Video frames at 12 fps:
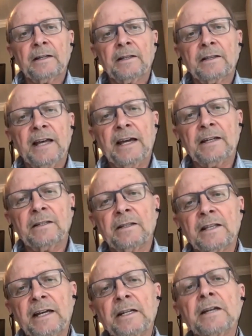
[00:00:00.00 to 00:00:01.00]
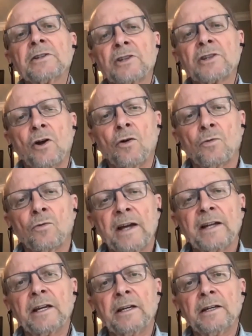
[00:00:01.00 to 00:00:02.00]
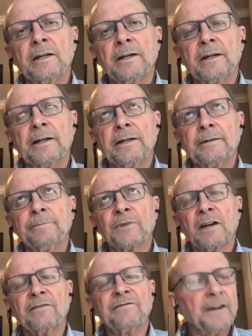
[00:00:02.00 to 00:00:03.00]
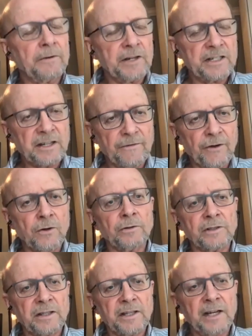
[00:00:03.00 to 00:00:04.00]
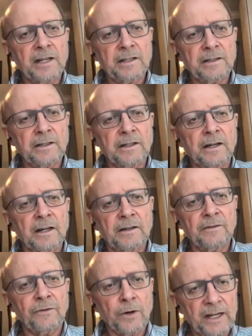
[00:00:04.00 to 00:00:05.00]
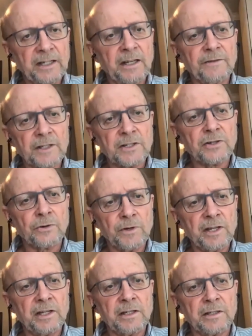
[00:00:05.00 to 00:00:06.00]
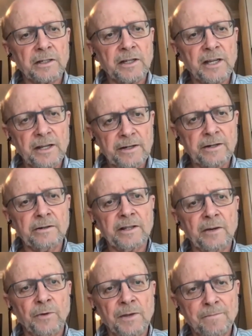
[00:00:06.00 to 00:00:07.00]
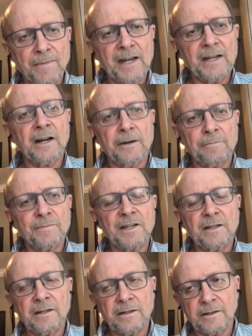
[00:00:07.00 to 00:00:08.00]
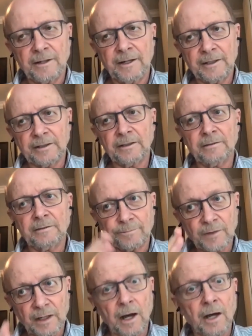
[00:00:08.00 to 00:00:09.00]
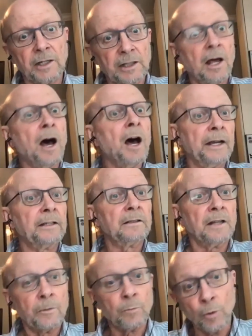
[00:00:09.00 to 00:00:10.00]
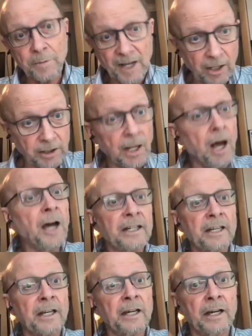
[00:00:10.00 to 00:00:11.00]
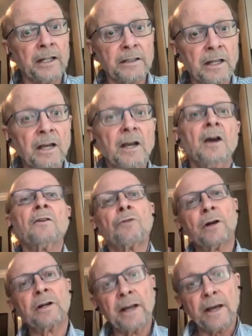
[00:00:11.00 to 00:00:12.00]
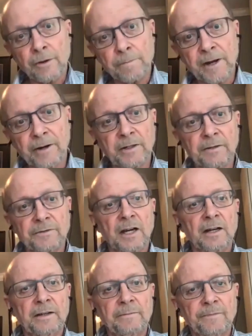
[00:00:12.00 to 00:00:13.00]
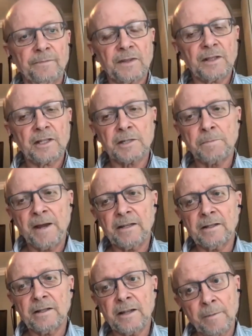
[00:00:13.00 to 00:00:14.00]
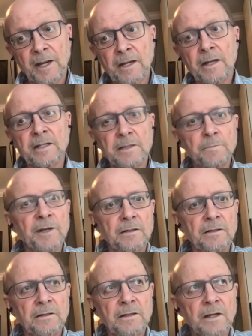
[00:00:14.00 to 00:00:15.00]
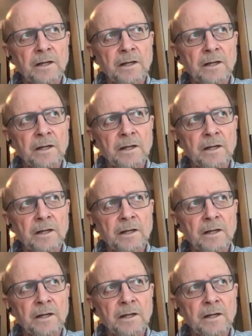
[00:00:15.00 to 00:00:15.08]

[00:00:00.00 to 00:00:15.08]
That is already a very difficult thing for any of us to read, to hear that we may not be online. We'll be online again for another period of time. This pandemic has been